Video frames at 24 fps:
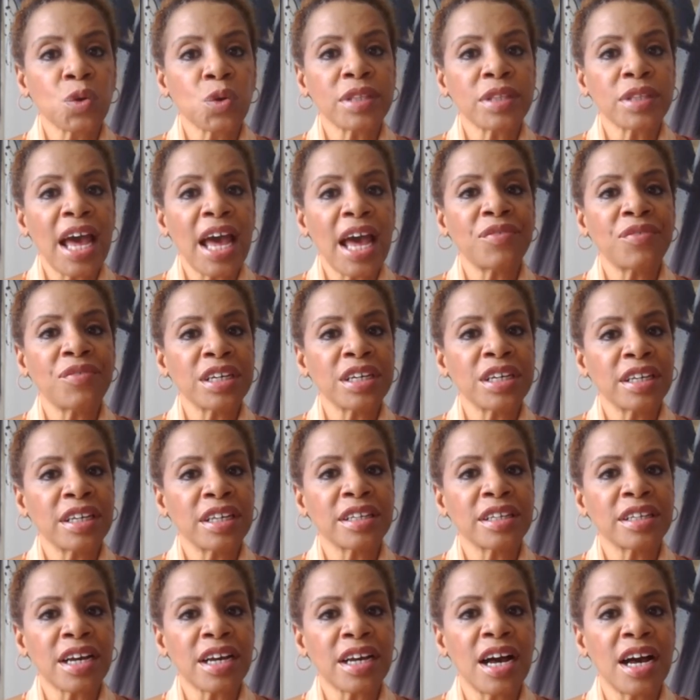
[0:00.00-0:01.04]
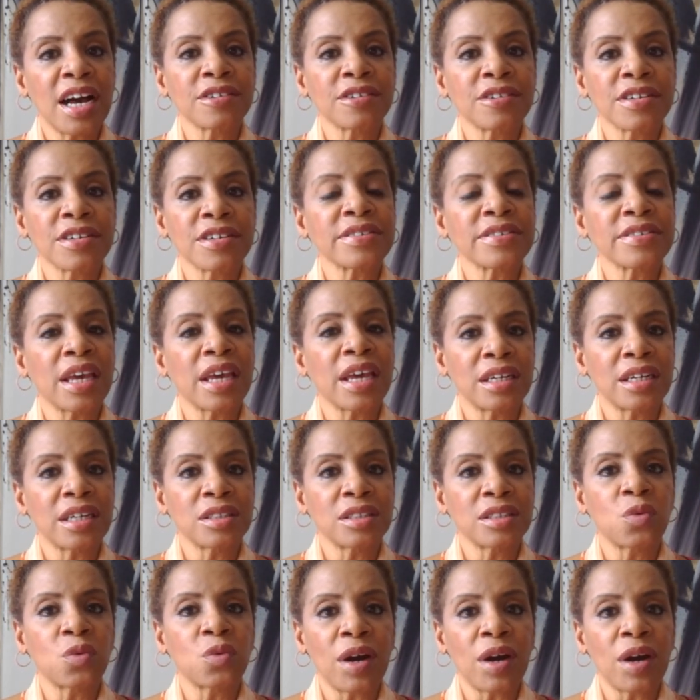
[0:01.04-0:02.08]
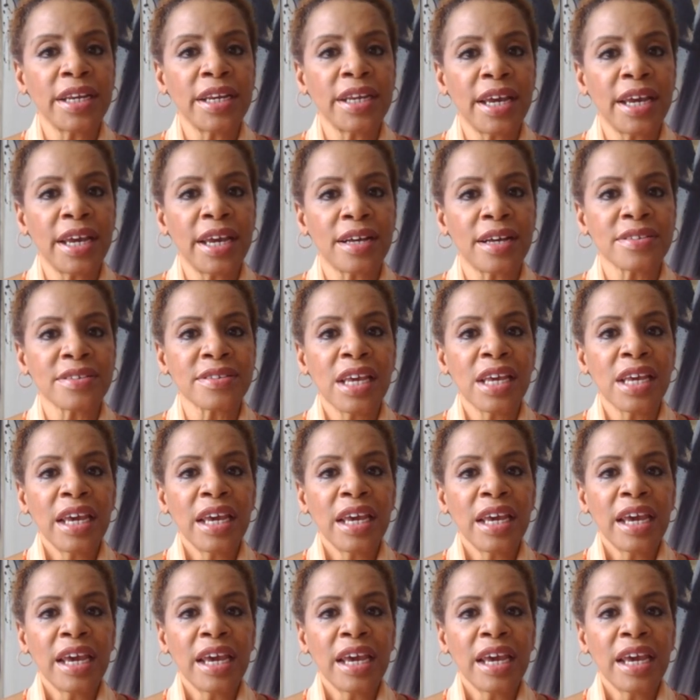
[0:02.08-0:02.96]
worth having in the Congress and in the White House,